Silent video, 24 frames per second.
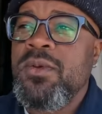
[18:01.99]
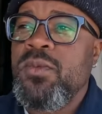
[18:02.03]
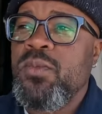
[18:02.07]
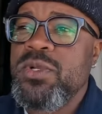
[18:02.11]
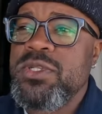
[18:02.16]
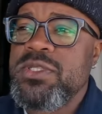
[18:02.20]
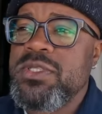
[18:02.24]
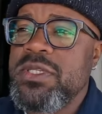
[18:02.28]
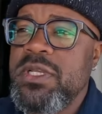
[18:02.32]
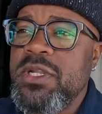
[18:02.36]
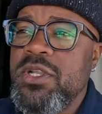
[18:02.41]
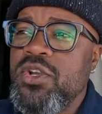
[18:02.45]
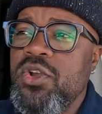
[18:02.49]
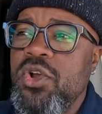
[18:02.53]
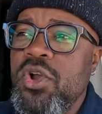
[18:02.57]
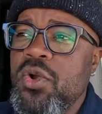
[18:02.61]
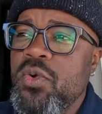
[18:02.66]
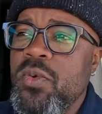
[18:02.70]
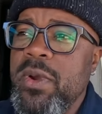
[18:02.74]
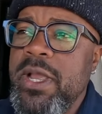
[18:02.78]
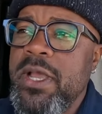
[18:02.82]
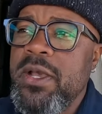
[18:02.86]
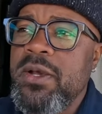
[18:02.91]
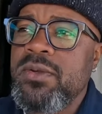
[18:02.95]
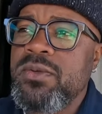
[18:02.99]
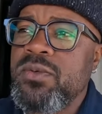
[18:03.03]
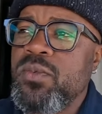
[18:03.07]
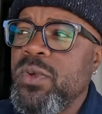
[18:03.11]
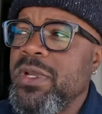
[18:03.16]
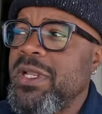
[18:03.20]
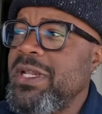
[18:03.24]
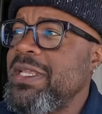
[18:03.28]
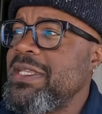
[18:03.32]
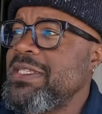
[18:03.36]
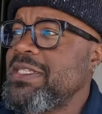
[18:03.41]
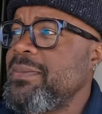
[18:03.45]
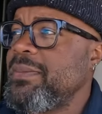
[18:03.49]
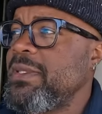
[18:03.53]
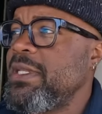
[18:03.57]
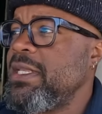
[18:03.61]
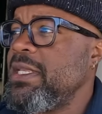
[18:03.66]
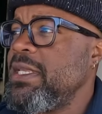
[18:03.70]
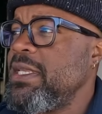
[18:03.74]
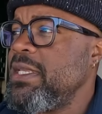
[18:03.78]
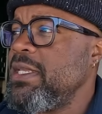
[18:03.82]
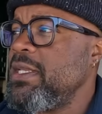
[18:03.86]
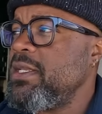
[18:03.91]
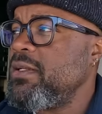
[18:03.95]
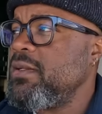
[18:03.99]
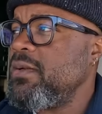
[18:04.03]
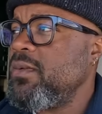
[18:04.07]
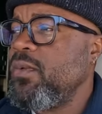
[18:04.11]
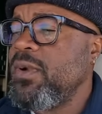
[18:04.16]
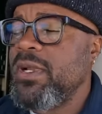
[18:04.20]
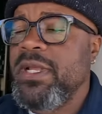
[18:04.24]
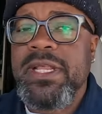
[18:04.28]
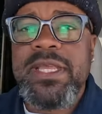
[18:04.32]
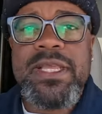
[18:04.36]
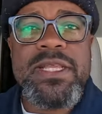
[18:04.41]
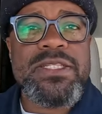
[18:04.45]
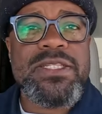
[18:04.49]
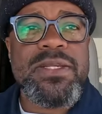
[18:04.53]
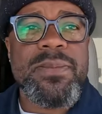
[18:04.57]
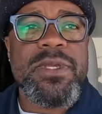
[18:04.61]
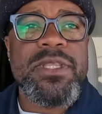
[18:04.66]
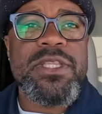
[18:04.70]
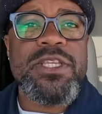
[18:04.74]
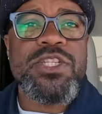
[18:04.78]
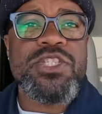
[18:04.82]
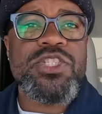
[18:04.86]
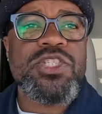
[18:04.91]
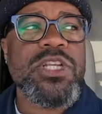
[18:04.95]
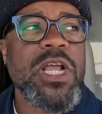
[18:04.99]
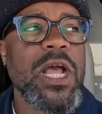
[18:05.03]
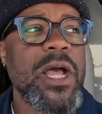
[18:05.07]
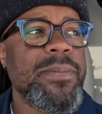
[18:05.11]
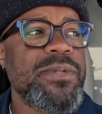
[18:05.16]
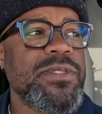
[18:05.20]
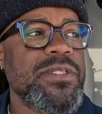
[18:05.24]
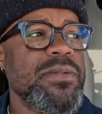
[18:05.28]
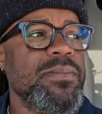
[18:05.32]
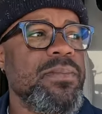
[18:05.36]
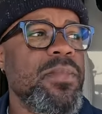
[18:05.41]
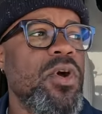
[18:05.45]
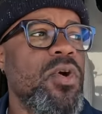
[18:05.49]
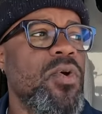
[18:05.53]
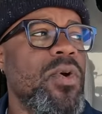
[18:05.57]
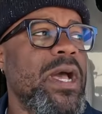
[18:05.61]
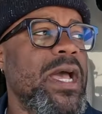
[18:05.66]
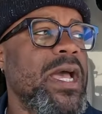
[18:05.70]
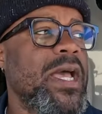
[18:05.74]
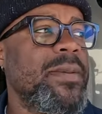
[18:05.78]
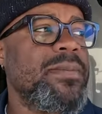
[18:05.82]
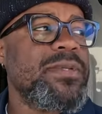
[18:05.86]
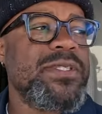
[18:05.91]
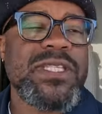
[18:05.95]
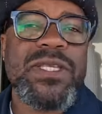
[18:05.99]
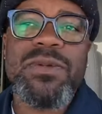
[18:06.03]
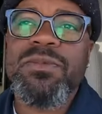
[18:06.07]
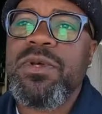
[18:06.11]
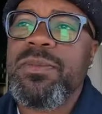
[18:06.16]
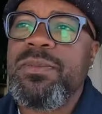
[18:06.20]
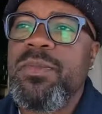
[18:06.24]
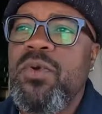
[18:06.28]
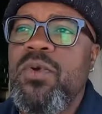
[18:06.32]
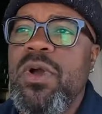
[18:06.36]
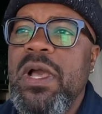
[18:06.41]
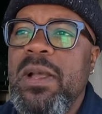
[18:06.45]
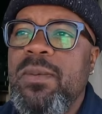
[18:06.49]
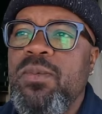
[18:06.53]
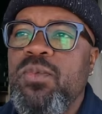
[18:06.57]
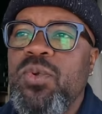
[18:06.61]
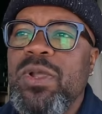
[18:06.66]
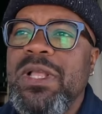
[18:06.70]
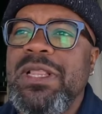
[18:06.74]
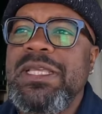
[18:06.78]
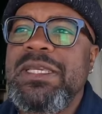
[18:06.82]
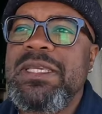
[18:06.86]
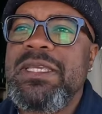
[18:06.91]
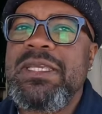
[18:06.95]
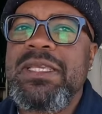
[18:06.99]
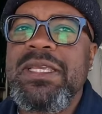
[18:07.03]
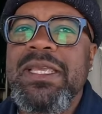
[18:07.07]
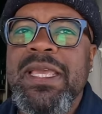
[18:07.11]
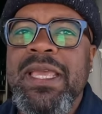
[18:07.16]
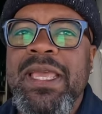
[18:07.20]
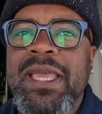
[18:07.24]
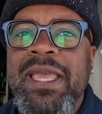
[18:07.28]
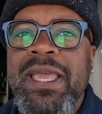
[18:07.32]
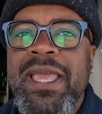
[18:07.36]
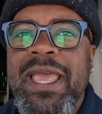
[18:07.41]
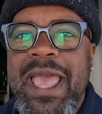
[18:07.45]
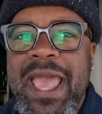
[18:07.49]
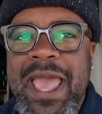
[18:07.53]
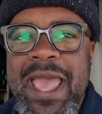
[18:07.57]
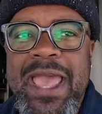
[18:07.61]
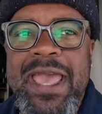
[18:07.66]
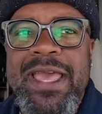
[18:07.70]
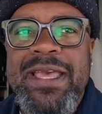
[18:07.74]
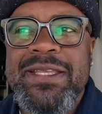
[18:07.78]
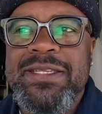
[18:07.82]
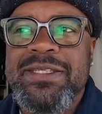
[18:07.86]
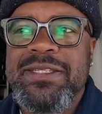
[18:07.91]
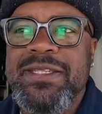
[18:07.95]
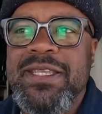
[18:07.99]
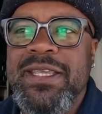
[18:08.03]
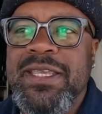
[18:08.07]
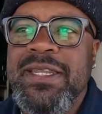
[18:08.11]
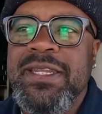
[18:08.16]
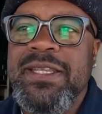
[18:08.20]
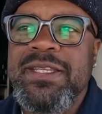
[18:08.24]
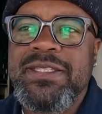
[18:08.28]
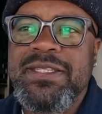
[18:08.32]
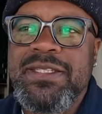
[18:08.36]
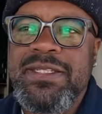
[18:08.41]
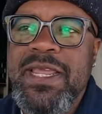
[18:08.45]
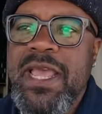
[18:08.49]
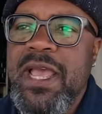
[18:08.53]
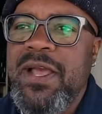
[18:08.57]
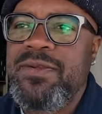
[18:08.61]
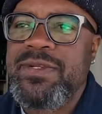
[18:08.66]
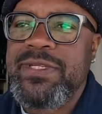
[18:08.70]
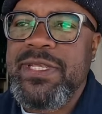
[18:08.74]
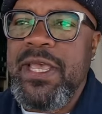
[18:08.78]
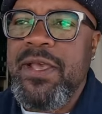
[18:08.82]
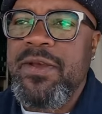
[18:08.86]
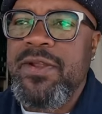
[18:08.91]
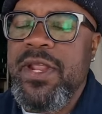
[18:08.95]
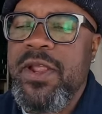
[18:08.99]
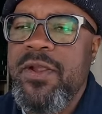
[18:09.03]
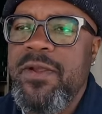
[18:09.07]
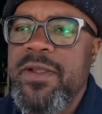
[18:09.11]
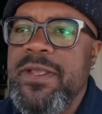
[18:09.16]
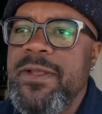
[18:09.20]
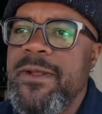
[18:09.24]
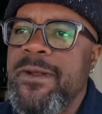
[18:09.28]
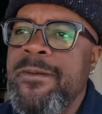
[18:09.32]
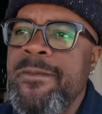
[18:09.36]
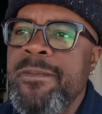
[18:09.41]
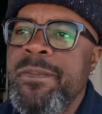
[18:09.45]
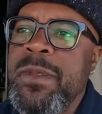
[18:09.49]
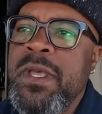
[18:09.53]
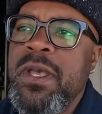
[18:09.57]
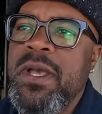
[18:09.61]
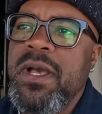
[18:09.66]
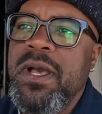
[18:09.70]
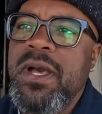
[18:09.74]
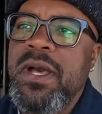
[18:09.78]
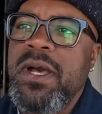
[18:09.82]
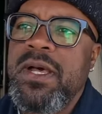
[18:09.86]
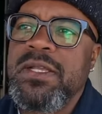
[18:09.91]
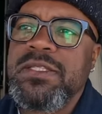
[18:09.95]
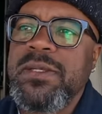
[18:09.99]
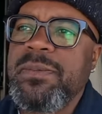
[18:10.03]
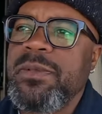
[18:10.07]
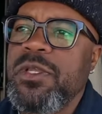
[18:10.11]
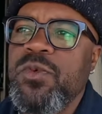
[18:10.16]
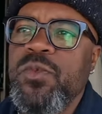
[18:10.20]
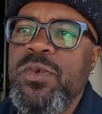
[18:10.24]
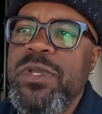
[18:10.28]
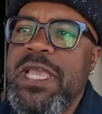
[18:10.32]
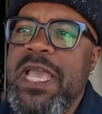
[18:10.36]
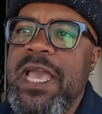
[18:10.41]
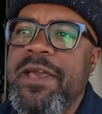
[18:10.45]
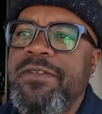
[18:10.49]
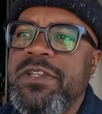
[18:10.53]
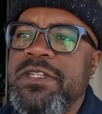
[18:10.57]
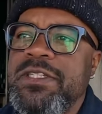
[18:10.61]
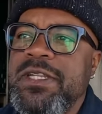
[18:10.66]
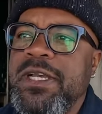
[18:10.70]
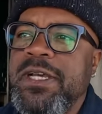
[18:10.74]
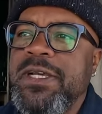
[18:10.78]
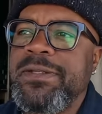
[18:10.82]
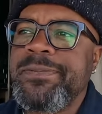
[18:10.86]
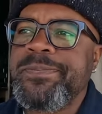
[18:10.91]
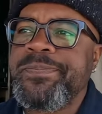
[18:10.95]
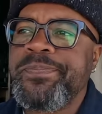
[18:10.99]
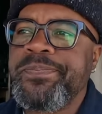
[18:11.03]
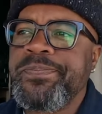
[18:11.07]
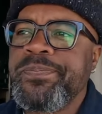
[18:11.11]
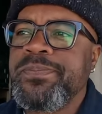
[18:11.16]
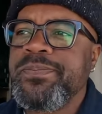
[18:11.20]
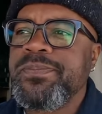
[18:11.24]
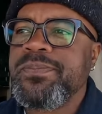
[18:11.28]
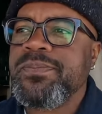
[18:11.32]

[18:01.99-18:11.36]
We're just gonna go around, we're gonna get something to eat, we're gonna hit some of these shops in Moab, see what Moab really has in its downtown area, uh, something we haven't done.